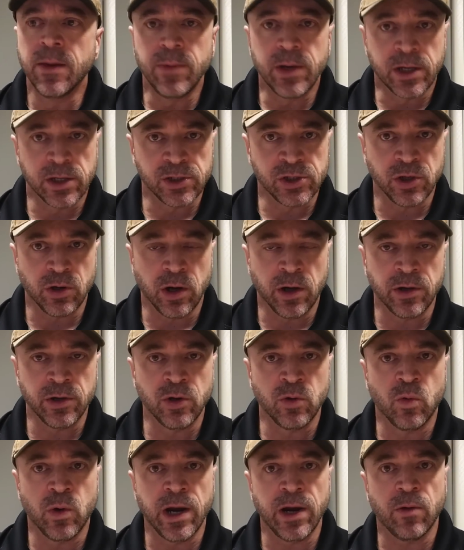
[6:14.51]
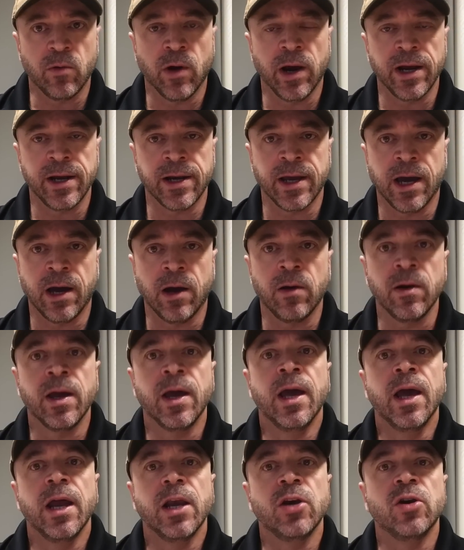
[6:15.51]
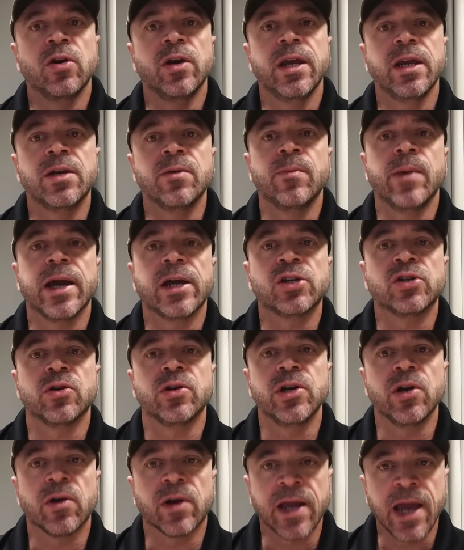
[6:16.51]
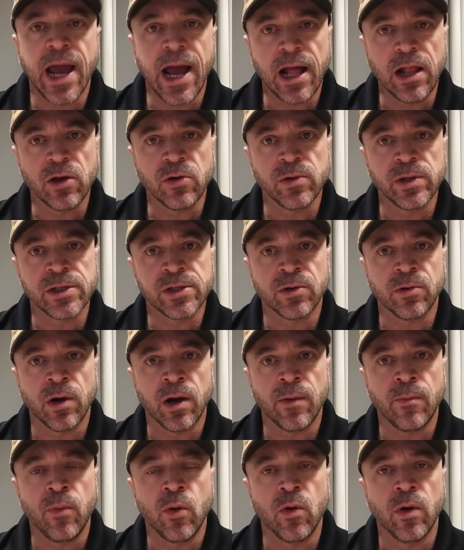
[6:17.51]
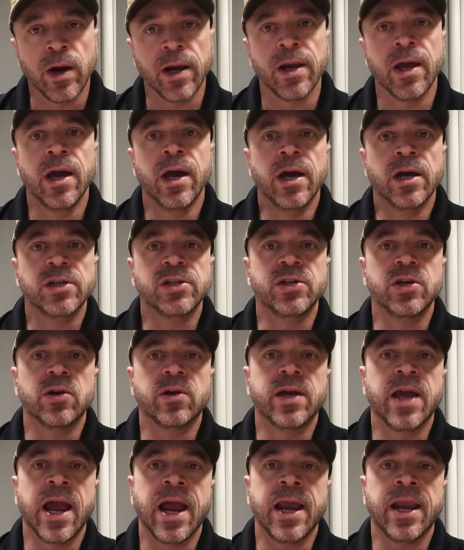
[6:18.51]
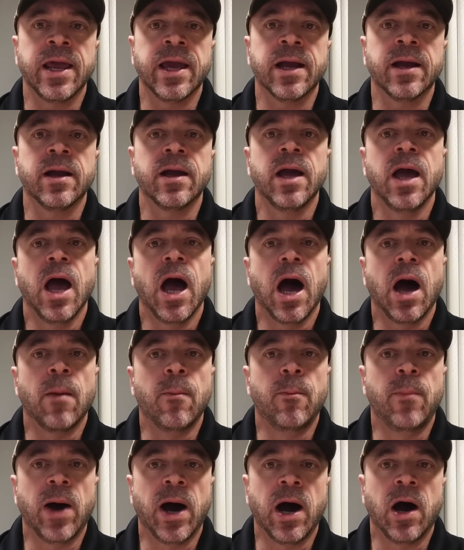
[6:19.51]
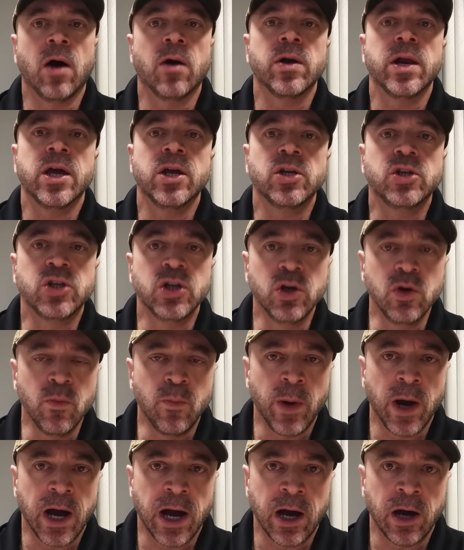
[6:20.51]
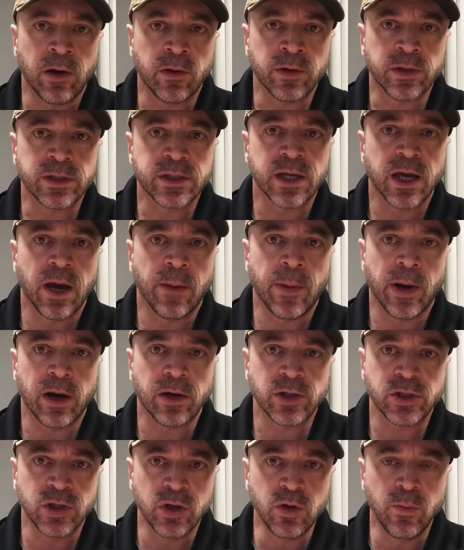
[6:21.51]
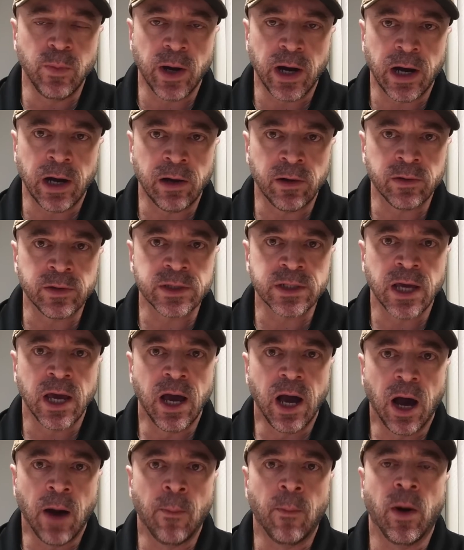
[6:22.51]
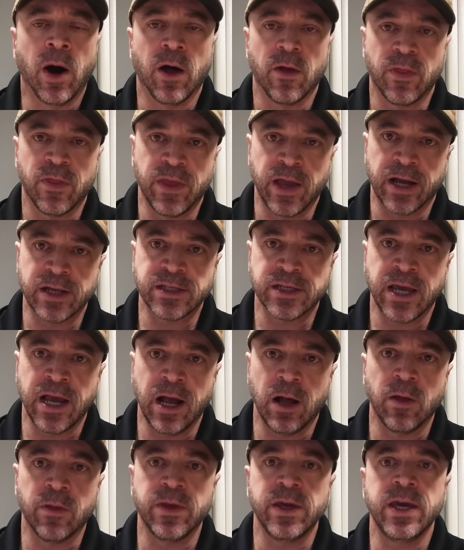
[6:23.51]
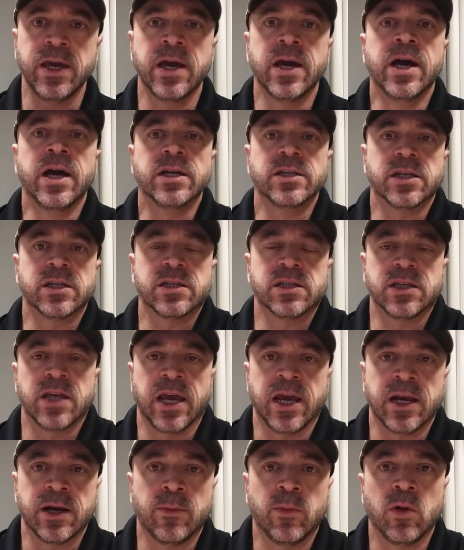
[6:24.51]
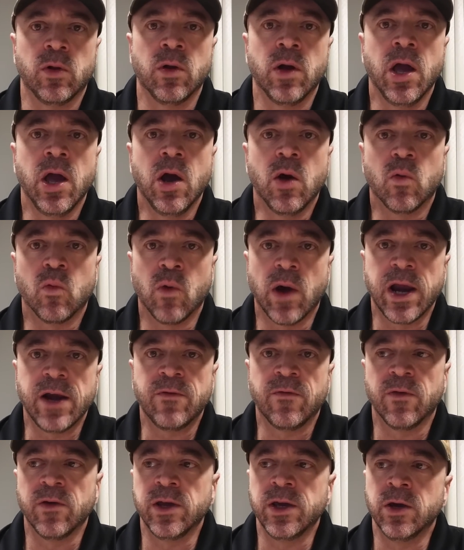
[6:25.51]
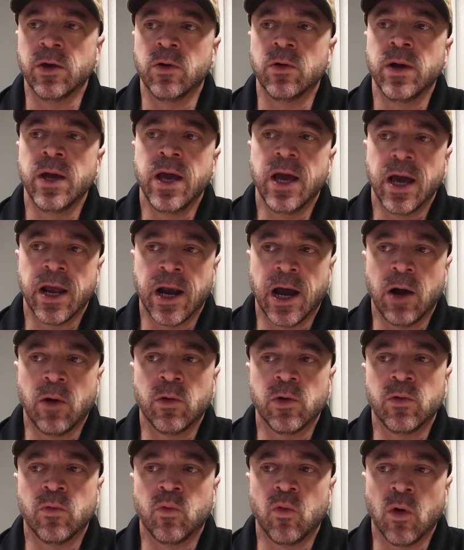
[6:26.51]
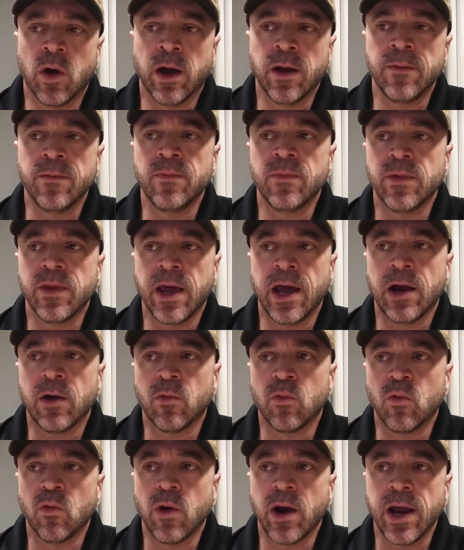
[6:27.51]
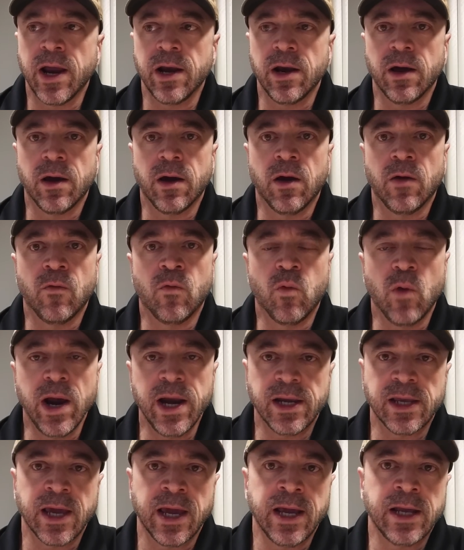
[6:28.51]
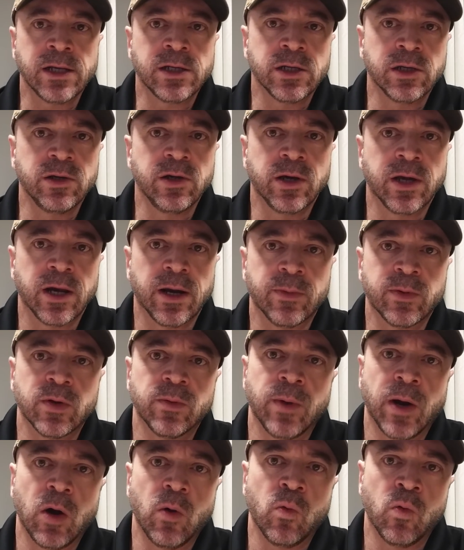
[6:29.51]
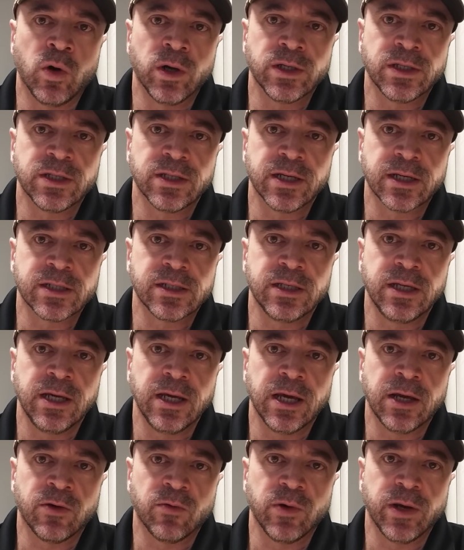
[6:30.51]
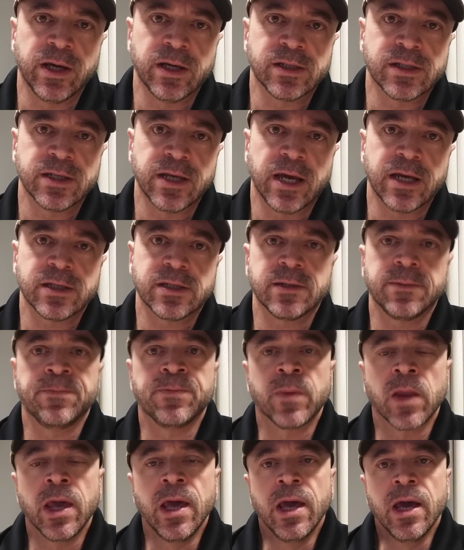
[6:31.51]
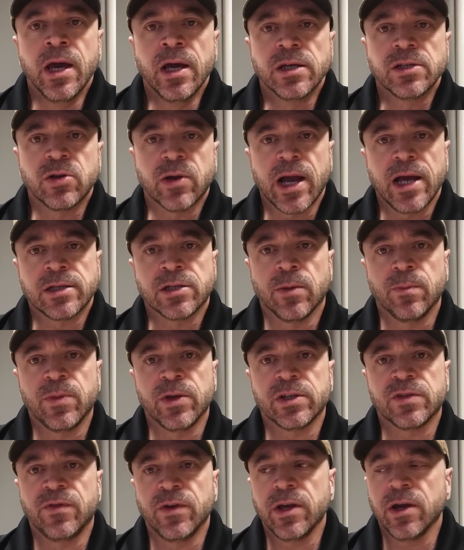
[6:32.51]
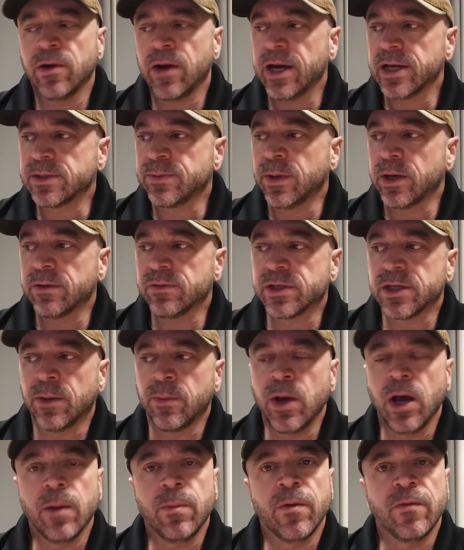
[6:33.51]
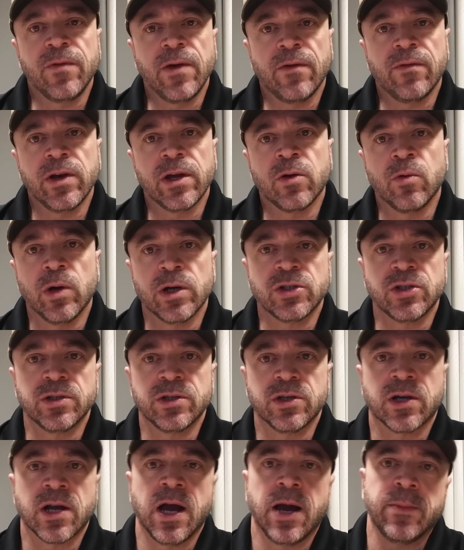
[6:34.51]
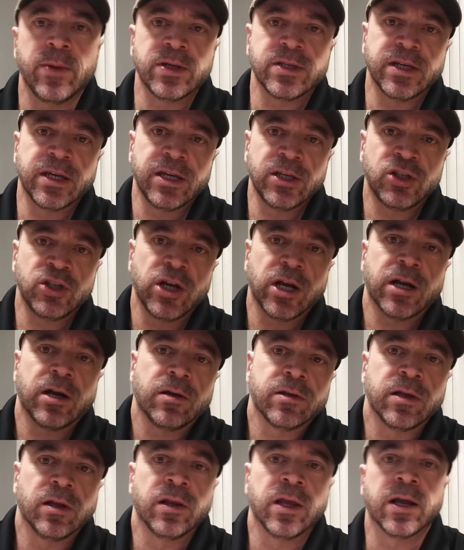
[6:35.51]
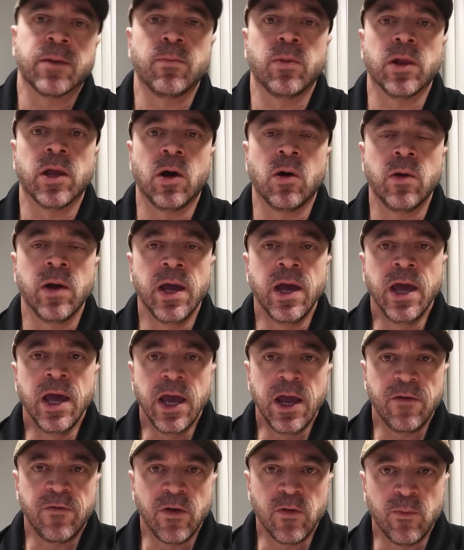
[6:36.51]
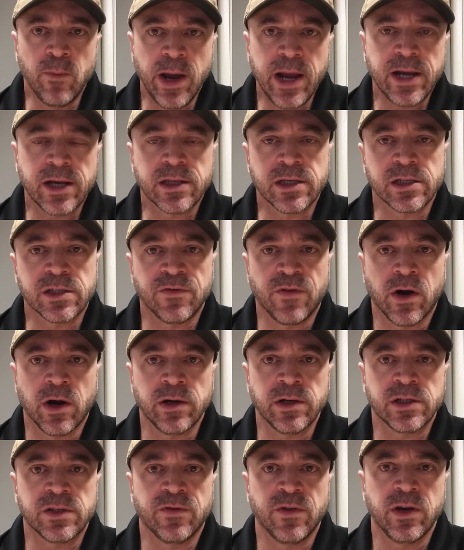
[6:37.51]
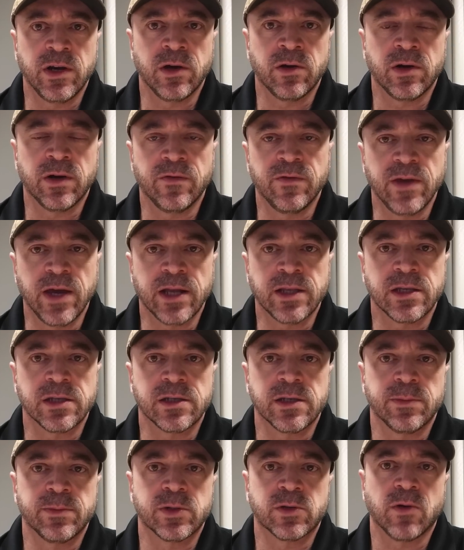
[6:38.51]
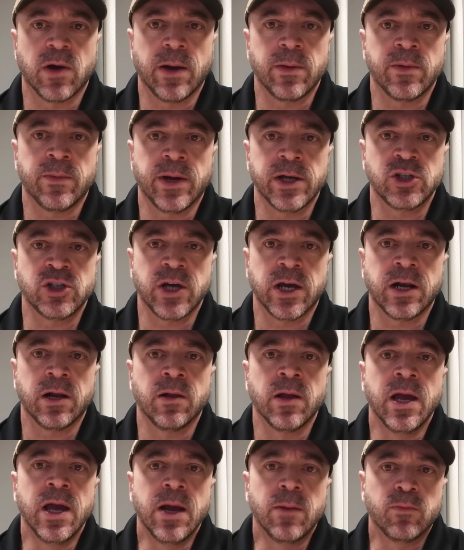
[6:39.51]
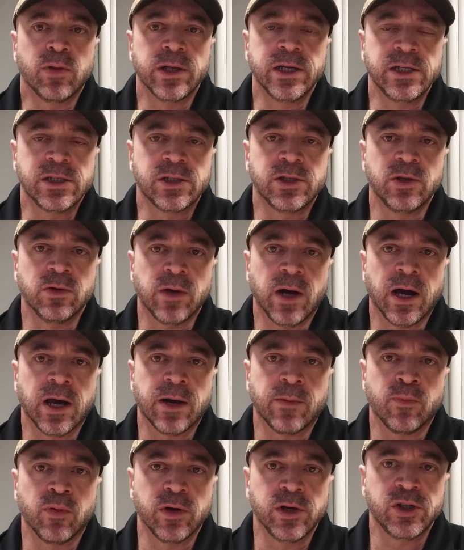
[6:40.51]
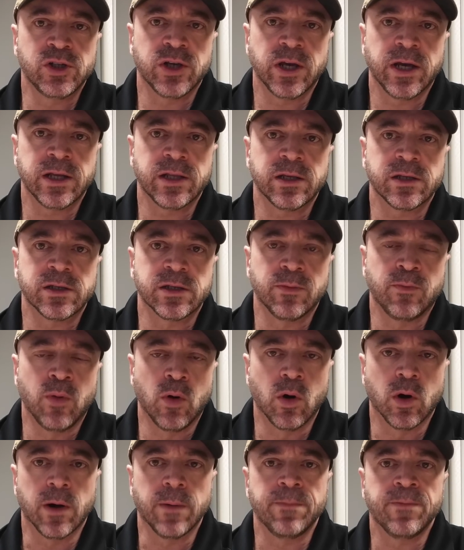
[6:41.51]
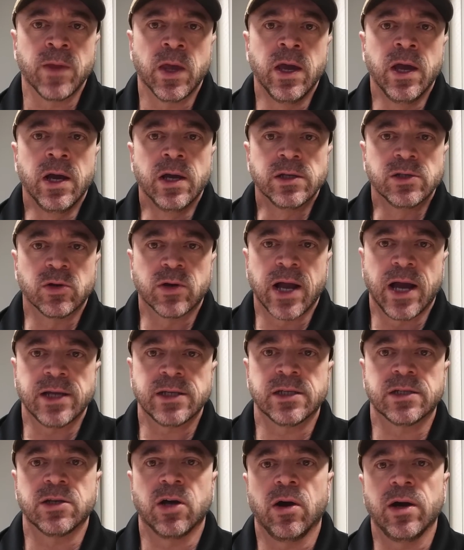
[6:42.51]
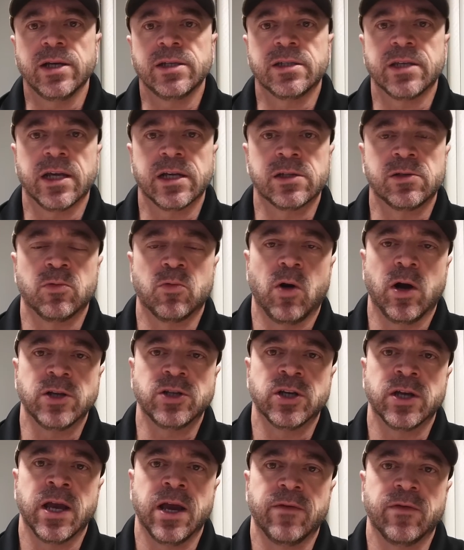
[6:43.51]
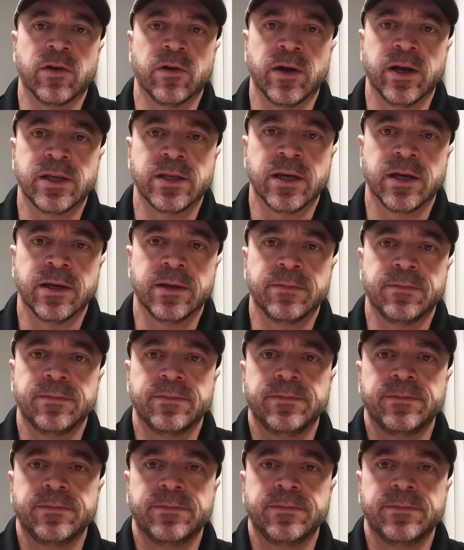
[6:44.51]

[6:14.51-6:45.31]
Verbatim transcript: because you're underweight right now. And you need to make sure your calories are on point so you're gaining about two pounds, about two pounds a month. That's a healthy, sustainable rate for you. And I would run that rate of weight gain until you get up to about 160 and reassess. So guys, hope this video has been of some help. If you have any questions or comments, again, check out the link below. If you've made it this far in this video and have yet to subscribe to my channel, please do. I'd appreciate the support. So guys, as always, thanks for watching. Have a great day.